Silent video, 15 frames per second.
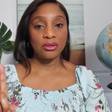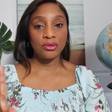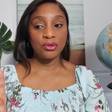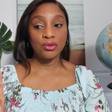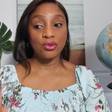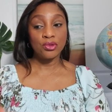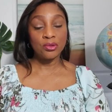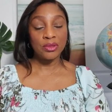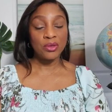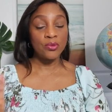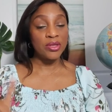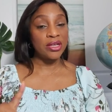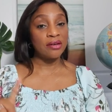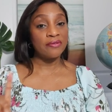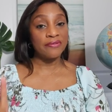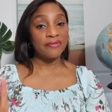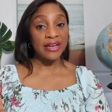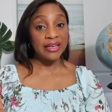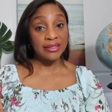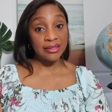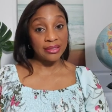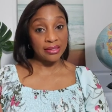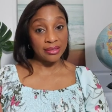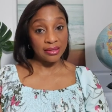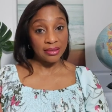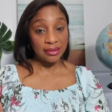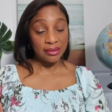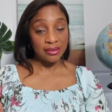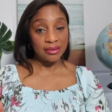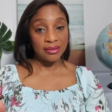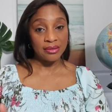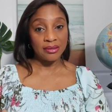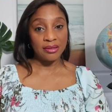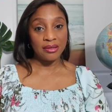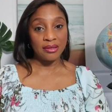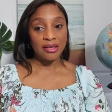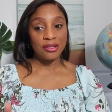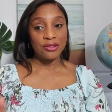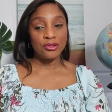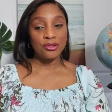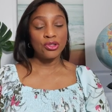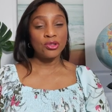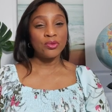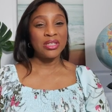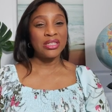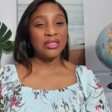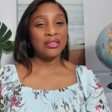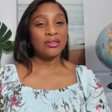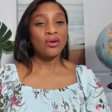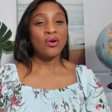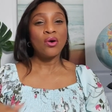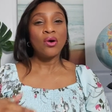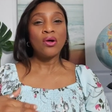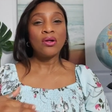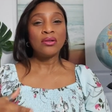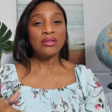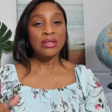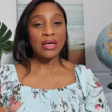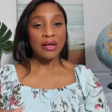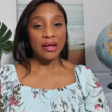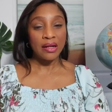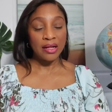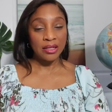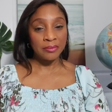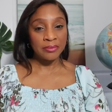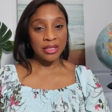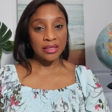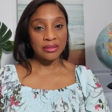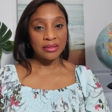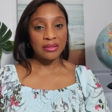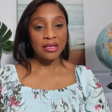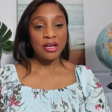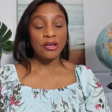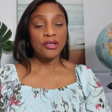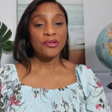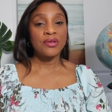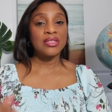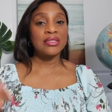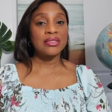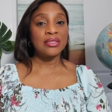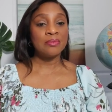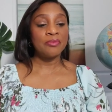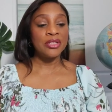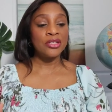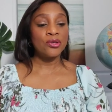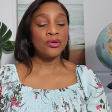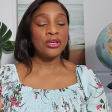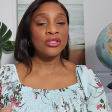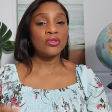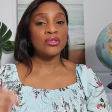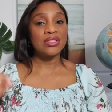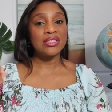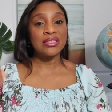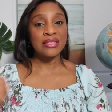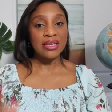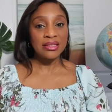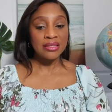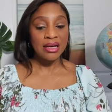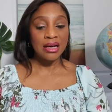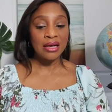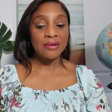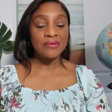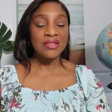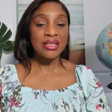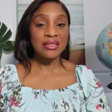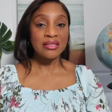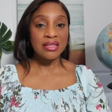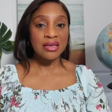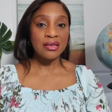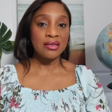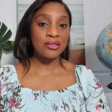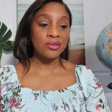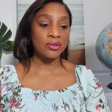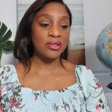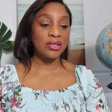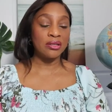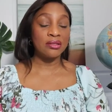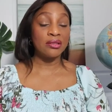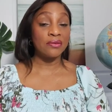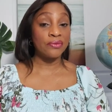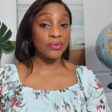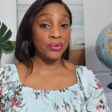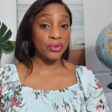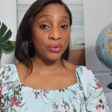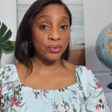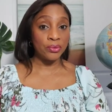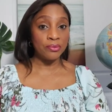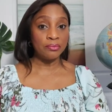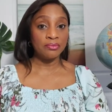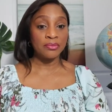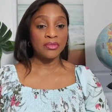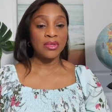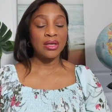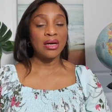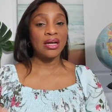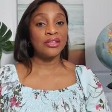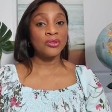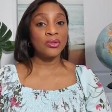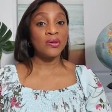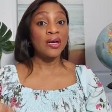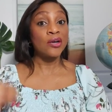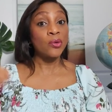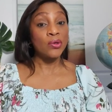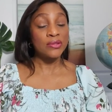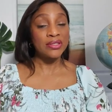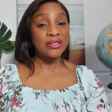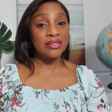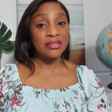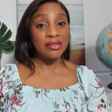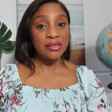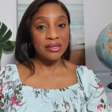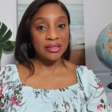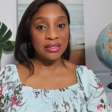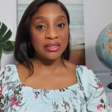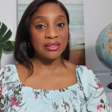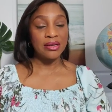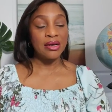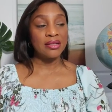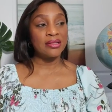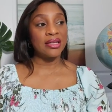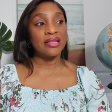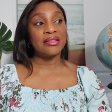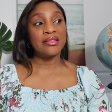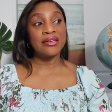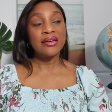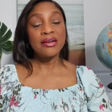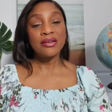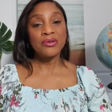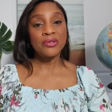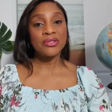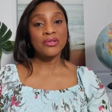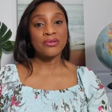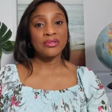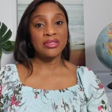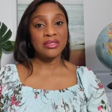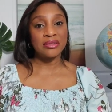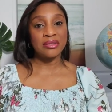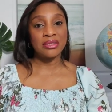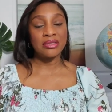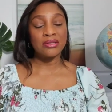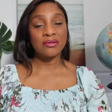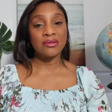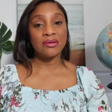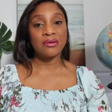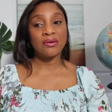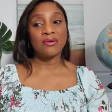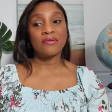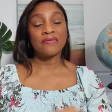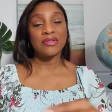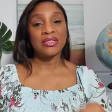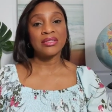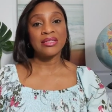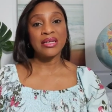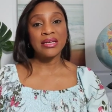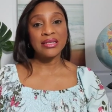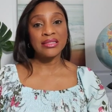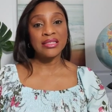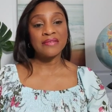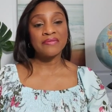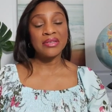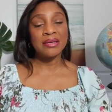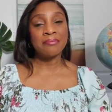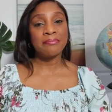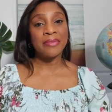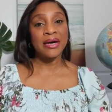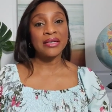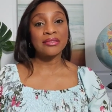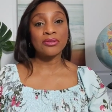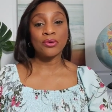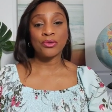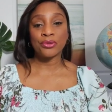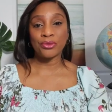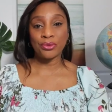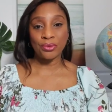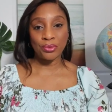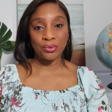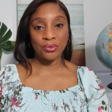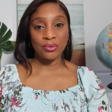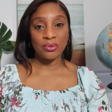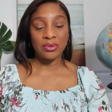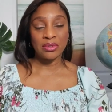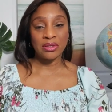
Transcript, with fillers: You do it without fighting. You do it in all calmness. You are simply going to state how this thing is unhealthy for you, and you are concerned that they are not concerned of the negative impact on you.